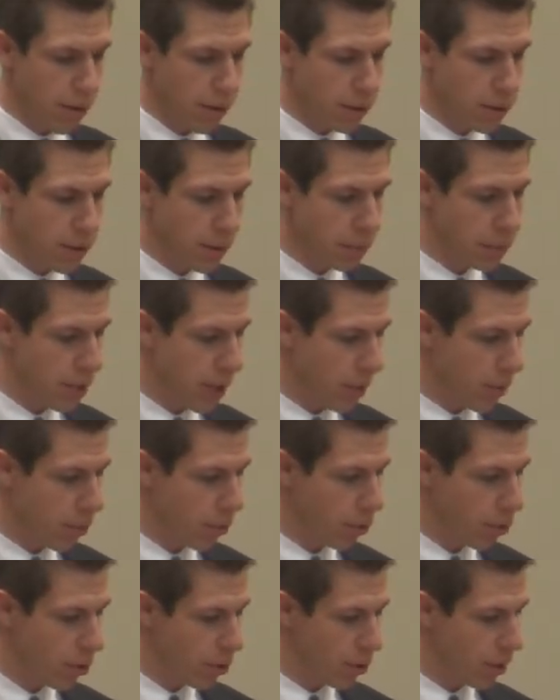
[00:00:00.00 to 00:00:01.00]

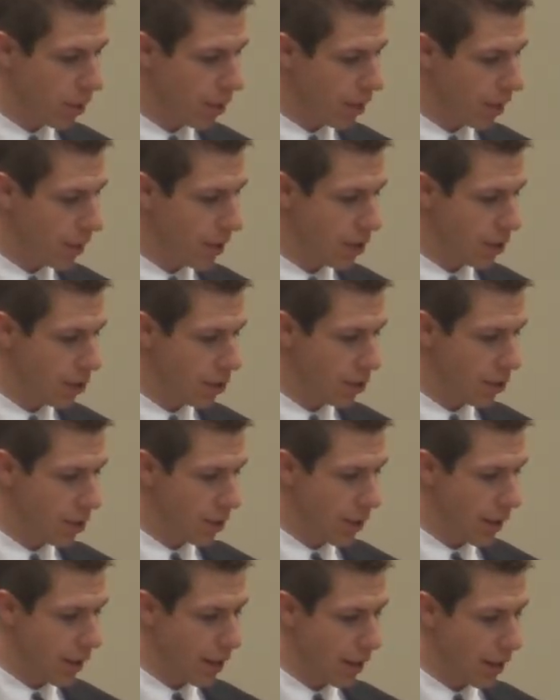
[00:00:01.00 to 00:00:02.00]
September 30th,
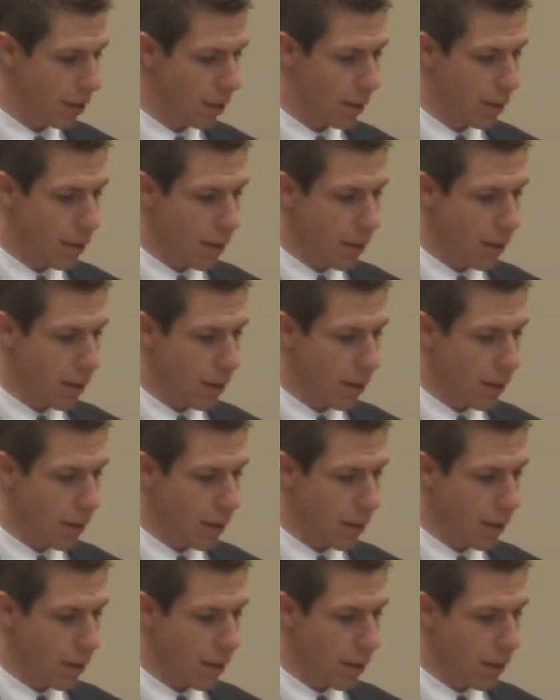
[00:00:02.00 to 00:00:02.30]
1938,